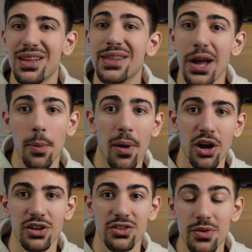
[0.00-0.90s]
they are
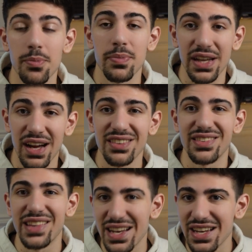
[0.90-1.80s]
partners
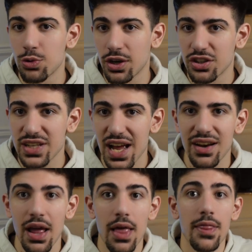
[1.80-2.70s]
because they need to
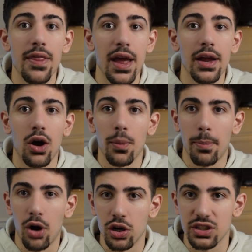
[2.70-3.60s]
understand they are
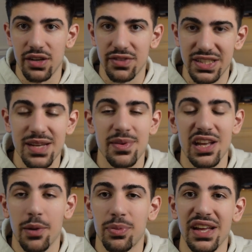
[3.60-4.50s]
part of a team and they
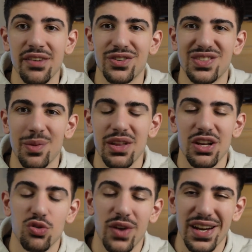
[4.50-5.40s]
are playing for
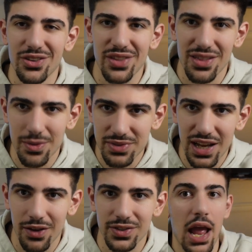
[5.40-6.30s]
something greater than
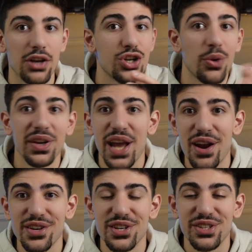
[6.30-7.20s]
themselves. And showing care
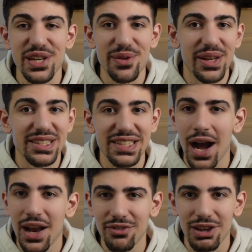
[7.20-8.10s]
to your team is
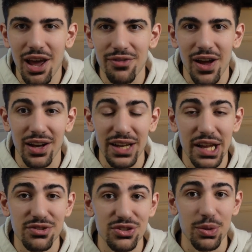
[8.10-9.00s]
kind of a life hack.
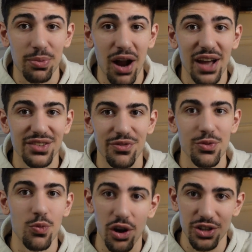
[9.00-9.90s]
And surprise, if
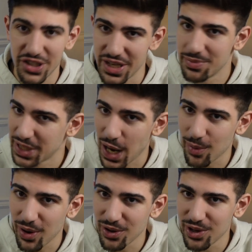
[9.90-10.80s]
you want your team to care
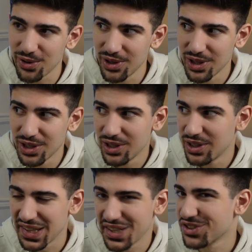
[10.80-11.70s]
about you,
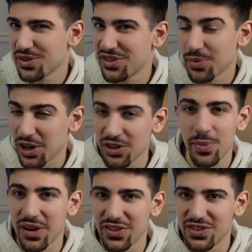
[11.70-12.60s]
here's a
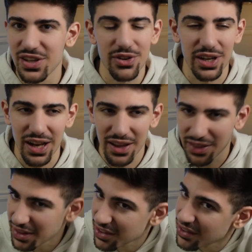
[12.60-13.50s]
bit of a secret. I
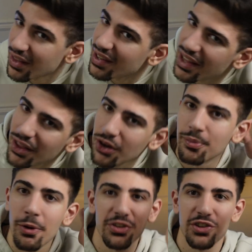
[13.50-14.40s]
think this is the Layla
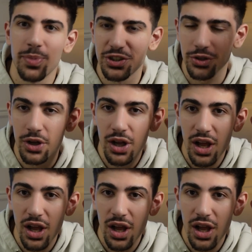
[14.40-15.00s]
Hermosi special.